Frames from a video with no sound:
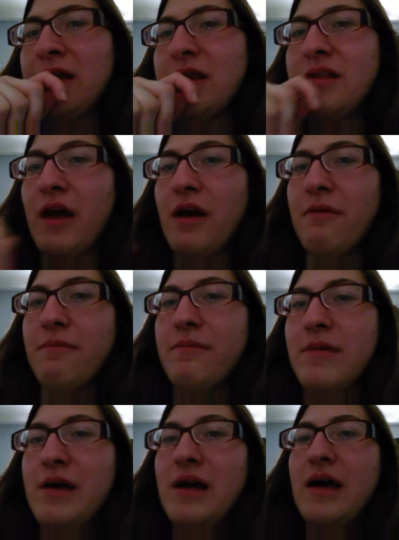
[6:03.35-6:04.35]
So,
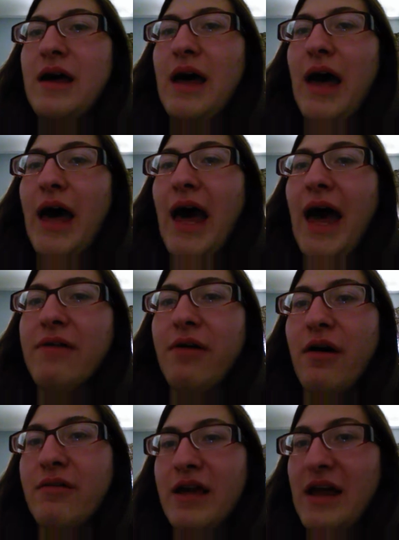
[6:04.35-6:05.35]
I
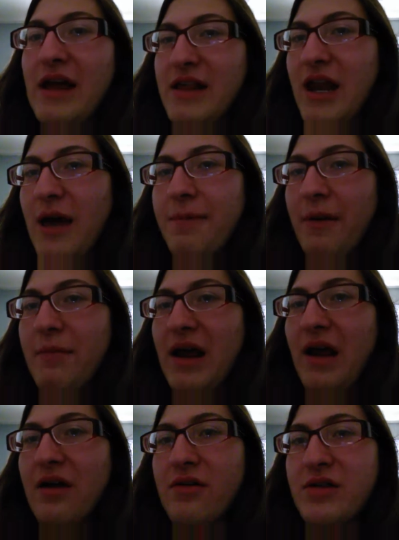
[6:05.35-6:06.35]
will catch it up on my
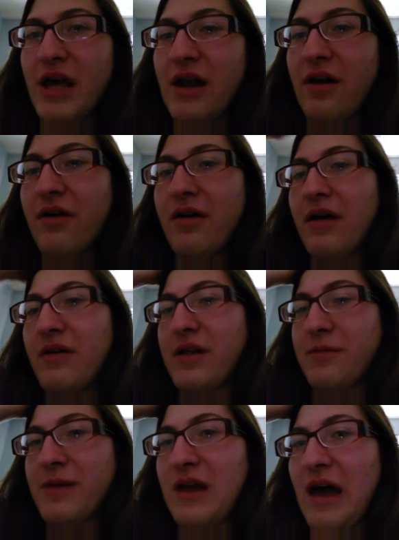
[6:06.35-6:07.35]
other channel,
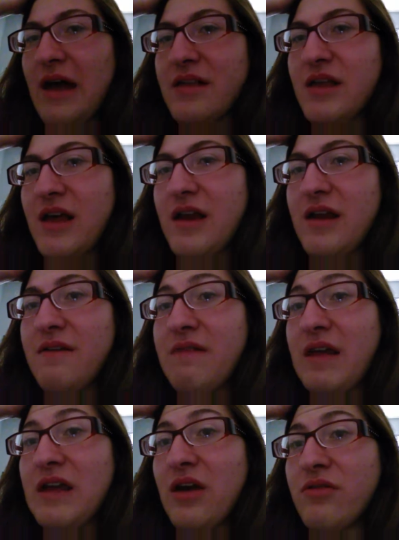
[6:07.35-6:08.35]
Elizabeth Dawson
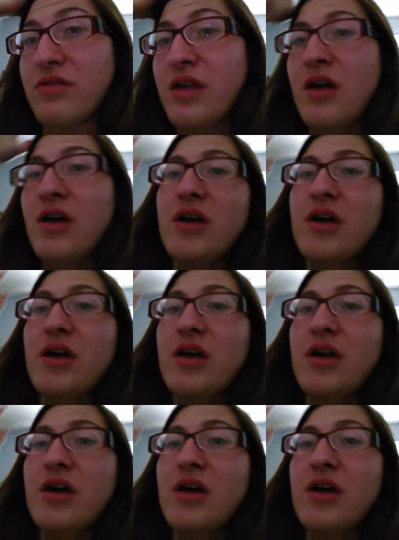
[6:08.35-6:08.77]
videos.